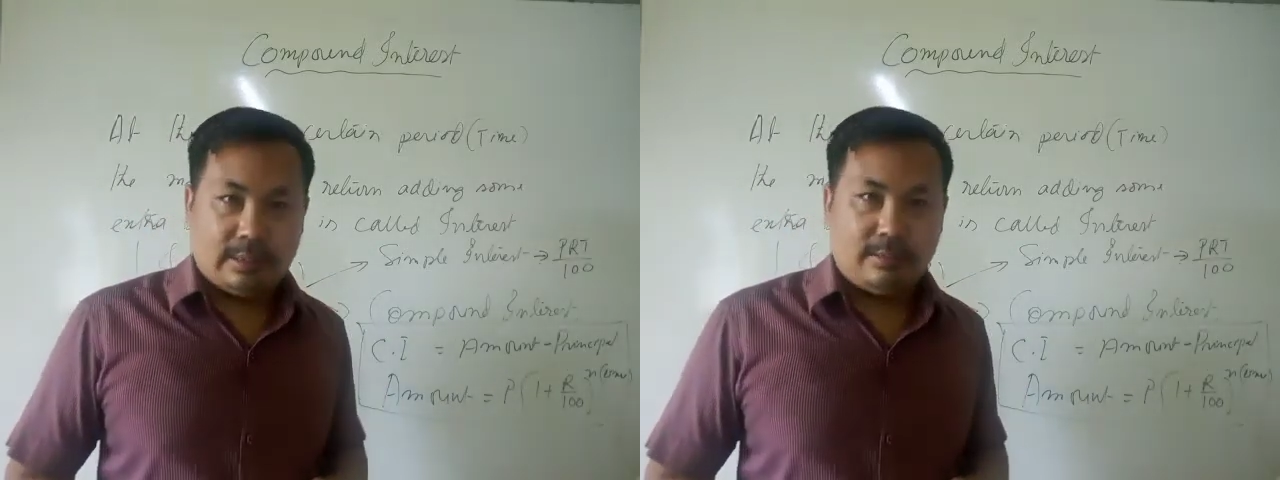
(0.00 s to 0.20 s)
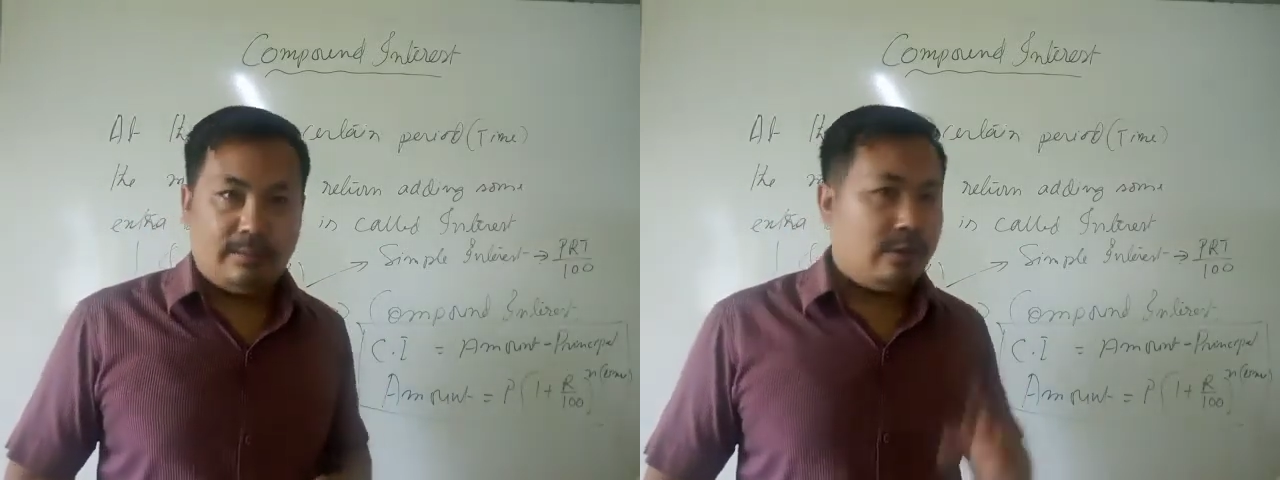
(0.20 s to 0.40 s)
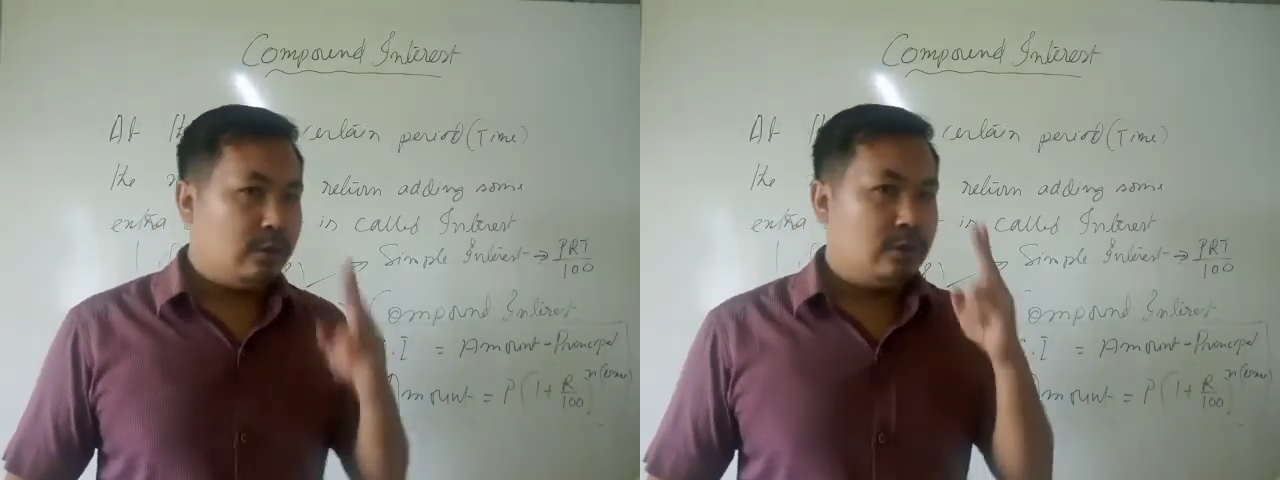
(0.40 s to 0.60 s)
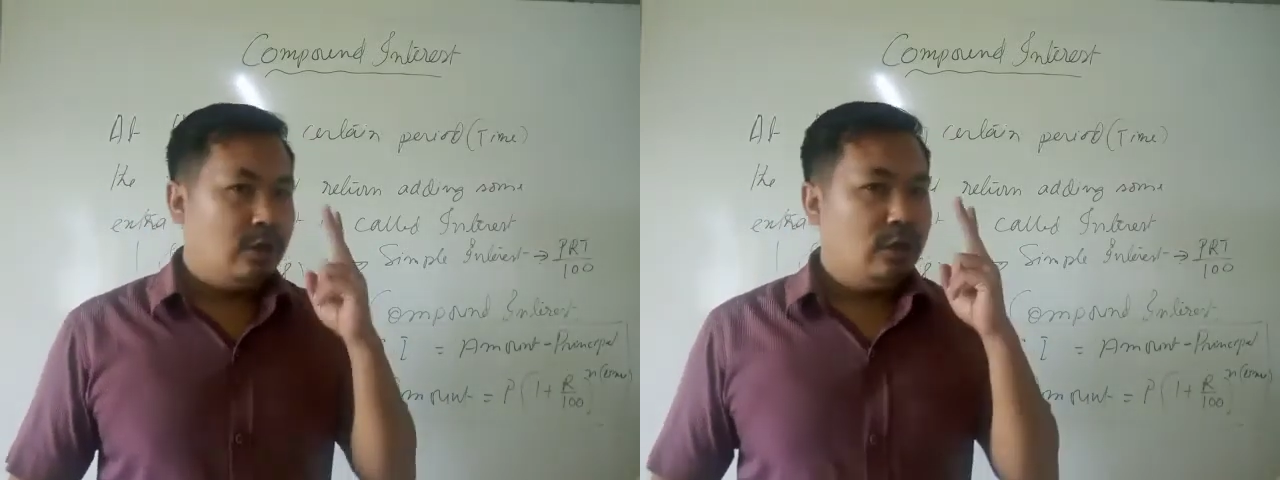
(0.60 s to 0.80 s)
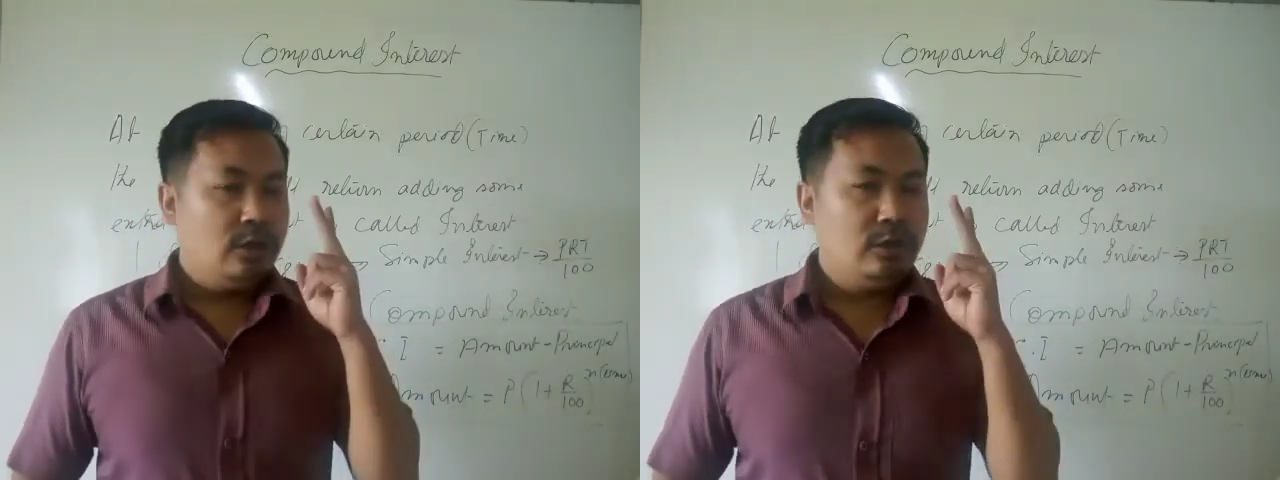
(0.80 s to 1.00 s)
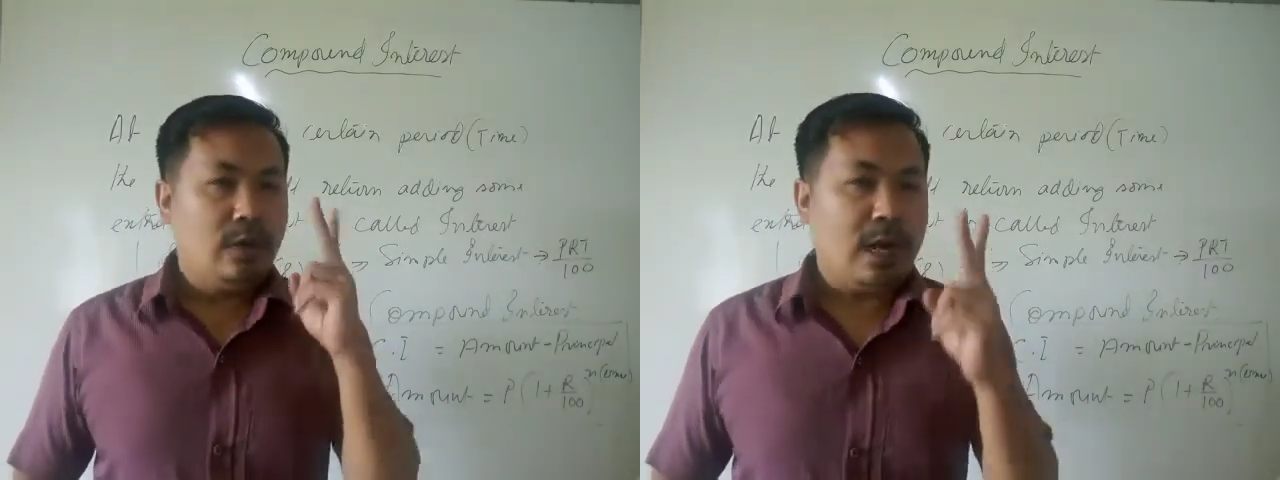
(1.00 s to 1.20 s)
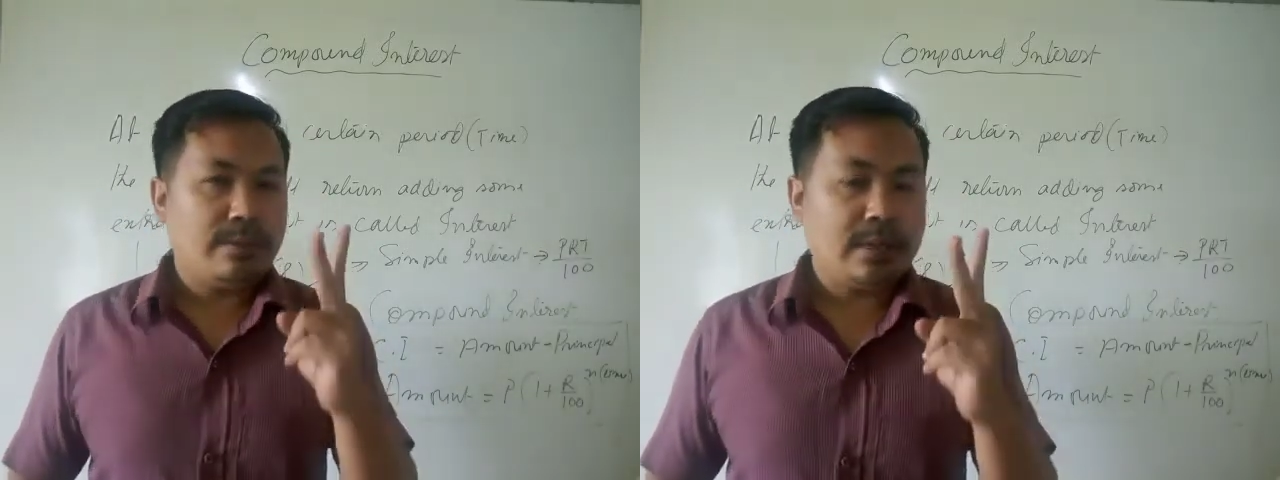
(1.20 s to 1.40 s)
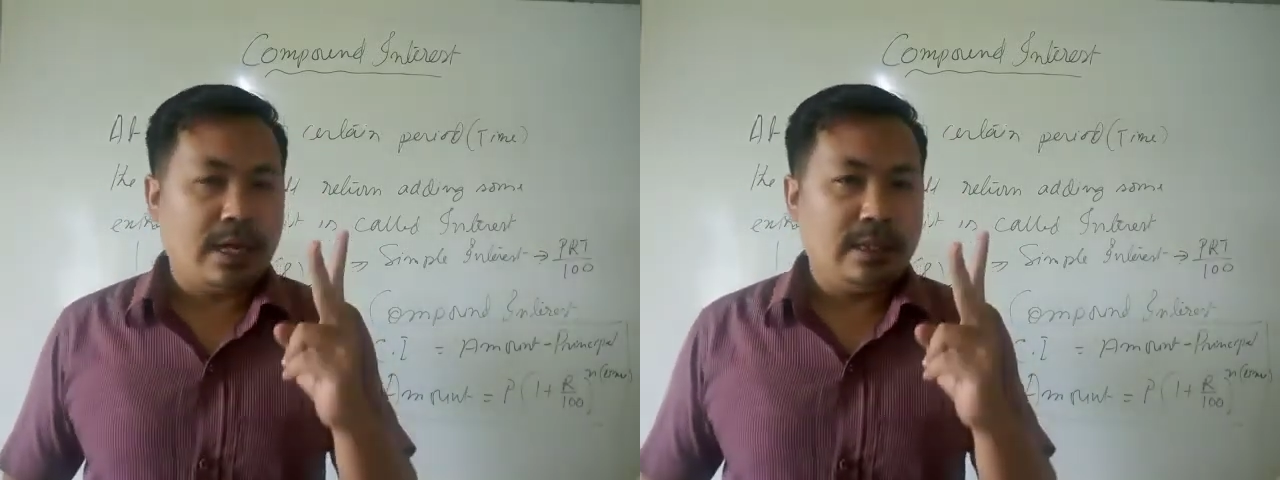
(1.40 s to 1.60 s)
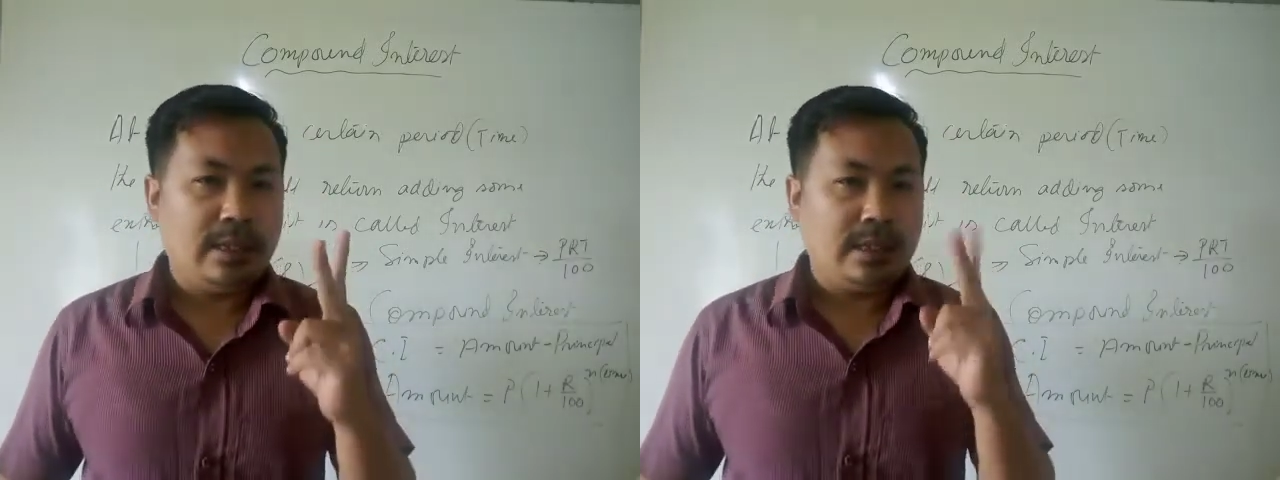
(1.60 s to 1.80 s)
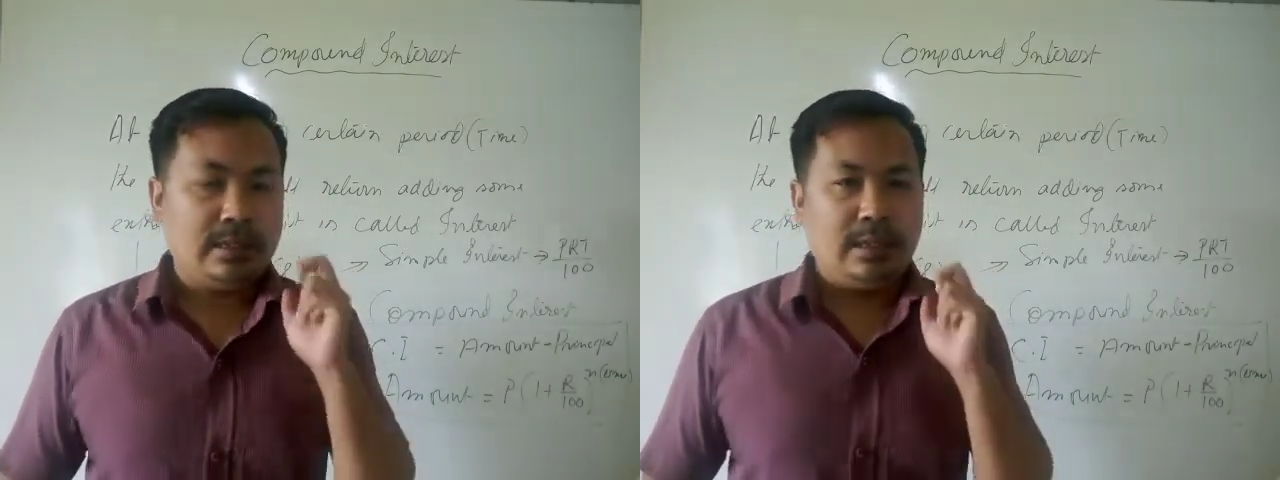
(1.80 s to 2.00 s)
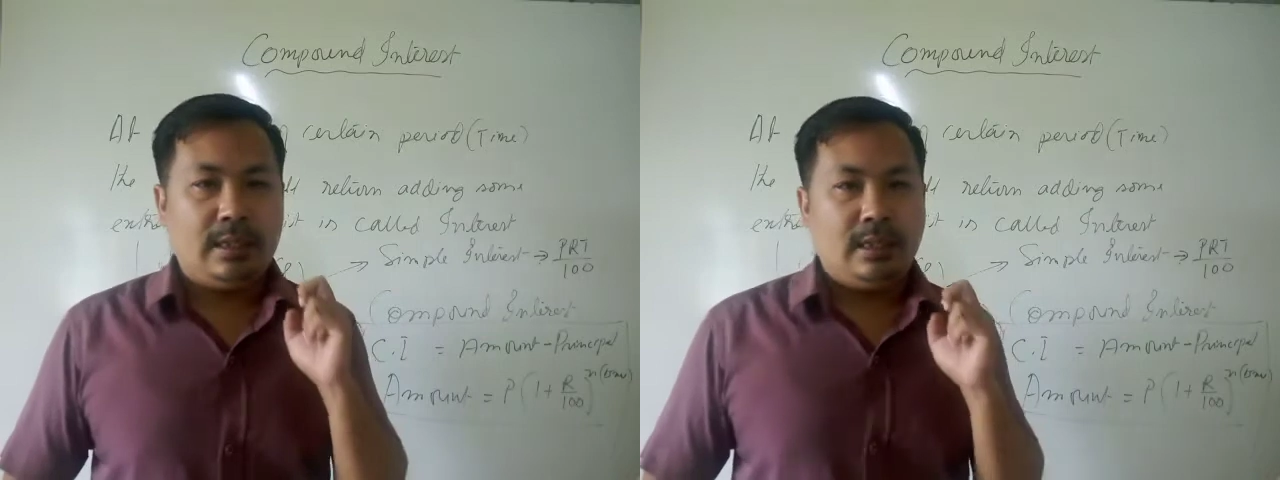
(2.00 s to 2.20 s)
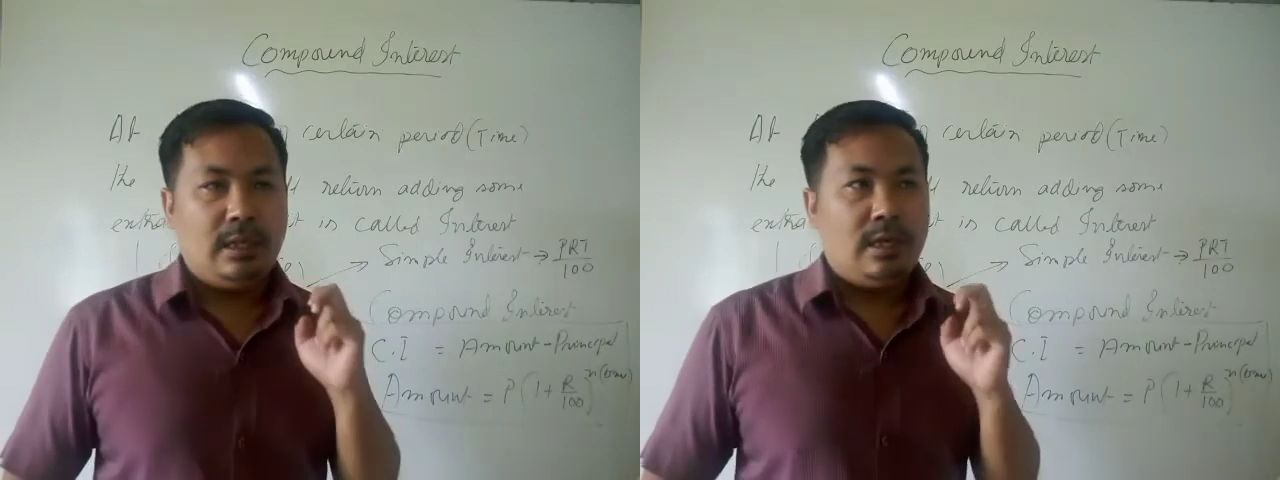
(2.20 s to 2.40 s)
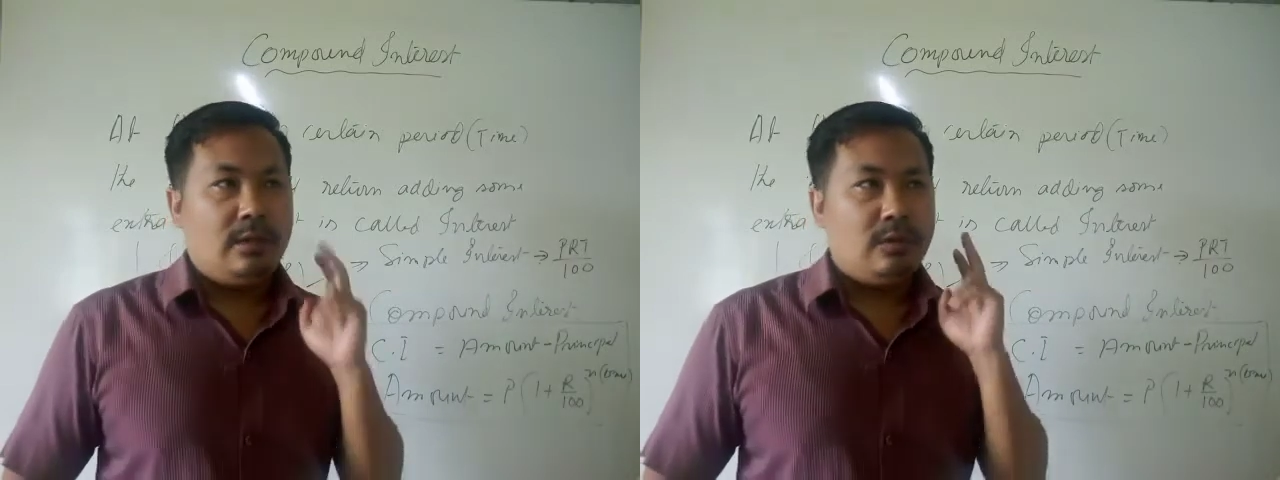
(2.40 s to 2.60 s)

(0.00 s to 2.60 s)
because 2 halves are there, isn't it?